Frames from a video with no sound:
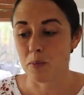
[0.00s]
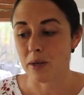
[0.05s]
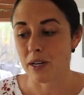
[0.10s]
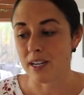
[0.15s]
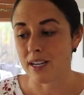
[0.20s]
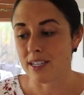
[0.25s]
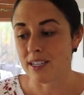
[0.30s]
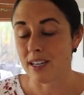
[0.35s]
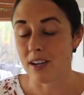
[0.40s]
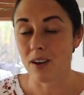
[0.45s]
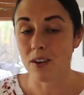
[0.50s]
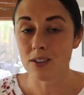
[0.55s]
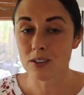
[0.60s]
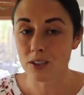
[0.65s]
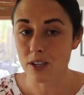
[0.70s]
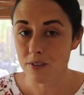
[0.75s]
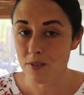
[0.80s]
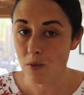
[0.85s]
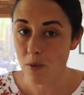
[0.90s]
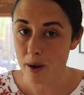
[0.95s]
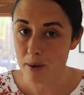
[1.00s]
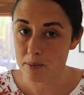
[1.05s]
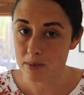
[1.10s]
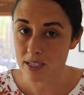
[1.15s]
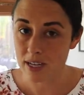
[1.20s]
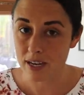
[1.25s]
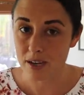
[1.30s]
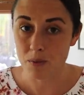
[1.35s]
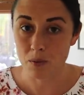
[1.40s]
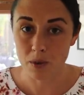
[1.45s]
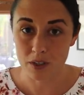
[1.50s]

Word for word: But they also have a website,